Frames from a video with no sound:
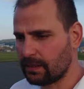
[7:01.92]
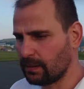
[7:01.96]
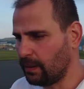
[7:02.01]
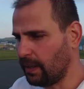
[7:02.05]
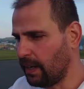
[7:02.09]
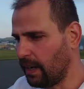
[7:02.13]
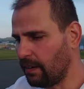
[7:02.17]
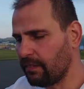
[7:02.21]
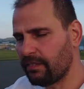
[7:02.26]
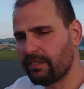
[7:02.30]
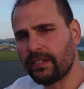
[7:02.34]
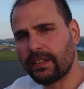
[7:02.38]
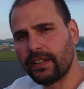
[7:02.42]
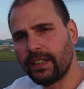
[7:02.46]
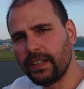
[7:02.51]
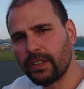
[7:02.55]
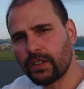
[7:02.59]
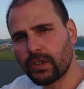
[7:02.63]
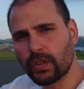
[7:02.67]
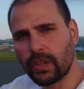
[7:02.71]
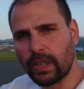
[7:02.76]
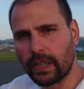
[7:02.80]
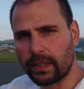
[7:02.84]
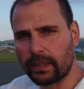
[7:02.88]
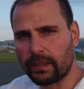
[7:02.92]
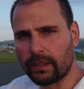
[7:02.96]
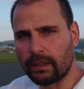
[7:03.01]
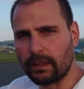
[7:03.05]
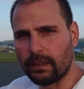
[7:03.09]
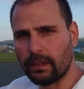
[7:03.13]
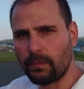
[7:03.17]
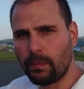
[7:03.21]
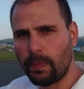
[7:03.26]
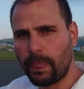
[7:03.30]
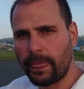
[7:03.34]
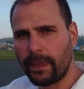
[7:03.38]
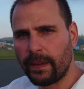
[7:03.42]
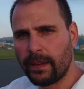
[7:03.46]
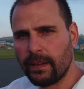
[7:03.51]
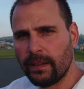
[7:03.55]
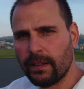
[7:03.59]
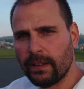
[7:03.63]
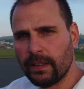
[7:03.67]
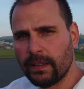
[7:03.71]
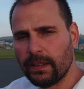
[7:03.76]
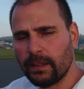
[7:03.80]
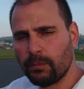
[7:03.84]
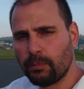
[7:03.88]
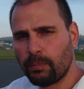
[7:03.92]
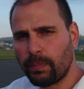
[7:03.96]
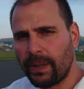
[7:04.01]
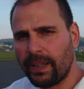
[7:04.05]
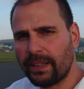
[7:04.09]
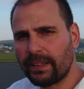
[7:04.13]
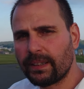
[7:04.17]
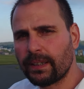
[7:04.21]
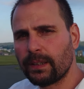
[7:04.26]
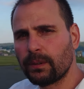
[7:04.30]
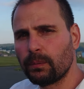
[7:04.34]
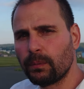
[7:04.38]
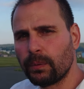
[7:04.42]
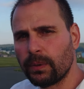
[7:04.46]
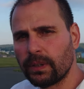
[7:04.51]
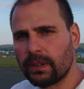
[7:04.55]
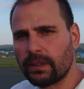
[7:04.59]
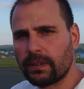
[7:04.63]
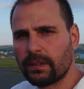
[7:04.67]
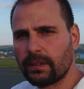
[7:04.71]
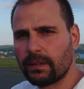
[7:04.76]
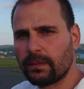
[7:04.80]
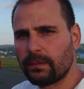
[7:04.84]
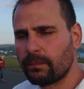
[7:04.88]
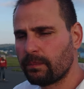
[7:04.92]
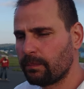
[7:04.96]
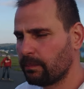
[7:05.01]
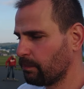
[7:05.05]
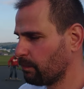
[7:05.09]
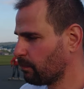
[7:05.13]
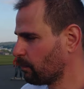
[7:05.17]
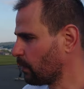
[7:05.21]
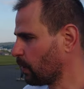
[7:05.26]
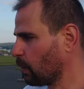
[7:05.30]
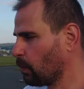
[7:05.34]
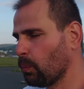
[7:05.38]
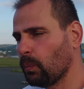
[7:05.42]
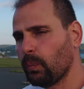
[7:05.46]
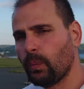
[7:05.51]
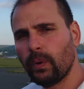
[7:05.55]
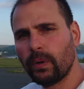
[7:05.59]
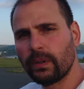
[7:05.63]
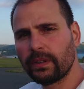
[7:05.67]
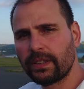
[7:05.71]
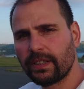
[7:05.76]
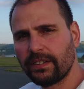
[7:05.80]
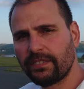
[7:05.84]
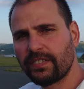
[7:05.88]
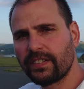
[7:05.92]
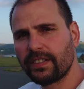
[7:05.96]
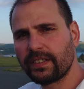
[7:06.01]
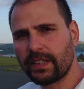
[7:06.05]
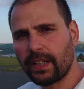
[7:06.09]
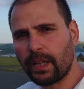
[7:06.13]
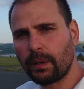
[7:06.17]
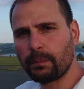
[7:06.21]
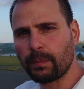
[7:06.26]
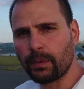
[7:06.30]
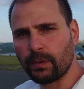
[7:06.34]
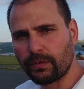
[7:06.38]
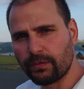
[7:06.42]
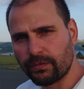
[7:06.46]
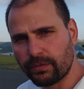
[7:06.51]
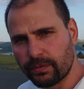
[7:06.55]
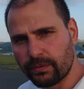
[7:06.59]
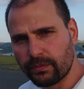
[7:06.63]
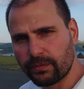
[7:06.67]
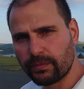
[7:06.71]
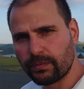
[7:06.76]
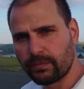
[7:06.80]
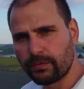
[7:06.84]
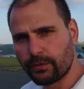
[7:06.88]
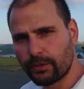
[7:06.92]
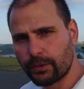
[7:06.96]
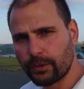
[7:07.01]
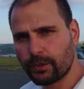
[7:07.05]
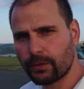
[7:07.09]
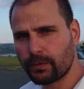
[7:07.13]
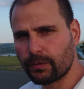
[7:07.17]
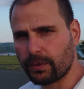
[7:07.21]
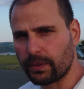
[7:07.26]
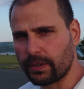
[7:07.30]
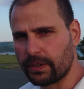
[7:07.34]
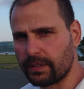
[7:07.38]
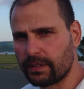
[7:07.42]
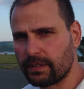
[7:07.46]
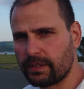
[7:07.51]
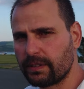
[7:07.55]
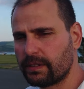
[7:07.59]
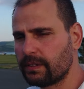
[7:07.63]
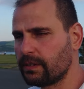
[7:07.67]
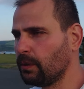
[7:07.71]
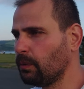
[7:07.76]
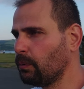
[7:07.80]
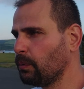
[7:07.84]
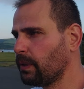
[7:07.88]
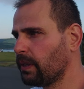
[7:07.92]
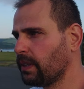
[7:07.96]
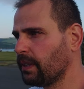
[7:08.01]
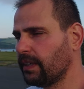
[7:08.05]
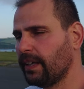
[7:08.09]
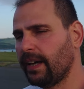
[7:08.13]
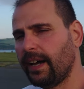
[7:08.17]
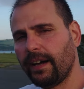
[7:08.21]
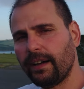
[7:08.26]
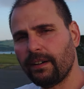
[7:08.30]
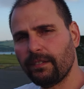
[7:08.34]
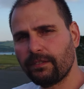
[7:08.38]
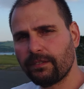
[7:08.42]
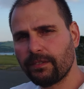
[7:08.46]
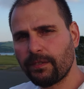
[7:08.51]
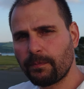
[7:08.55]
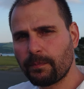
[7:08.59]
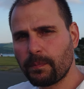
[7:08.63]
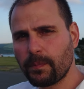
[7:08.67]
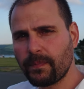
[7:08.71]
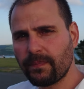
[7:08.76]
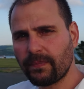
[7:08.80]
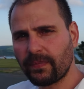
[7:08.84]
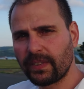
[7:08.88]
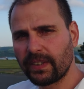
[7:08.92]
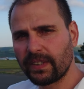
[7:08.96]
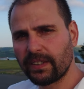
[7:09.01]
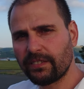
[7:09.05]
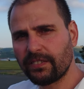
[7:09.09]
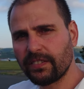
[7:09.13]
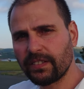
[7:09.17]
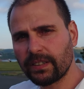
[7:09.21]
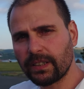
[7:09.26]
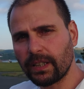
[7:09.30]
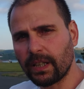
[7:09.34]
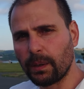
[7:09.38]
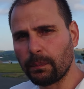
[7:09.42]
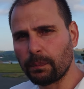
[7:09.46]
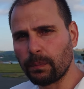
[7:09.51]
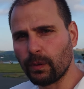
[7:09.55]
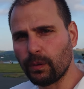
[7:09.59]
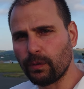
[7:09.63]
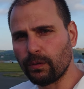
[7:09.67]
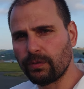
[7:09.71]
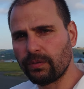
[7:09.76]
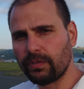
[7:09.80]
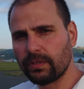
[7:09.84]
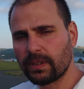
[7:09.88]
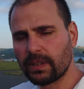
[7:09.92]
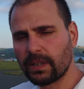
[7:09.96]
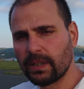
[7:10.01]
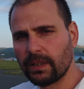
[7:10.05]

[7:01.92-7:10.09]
to have each letter planted with one different type of fruit trees, so we can have different type of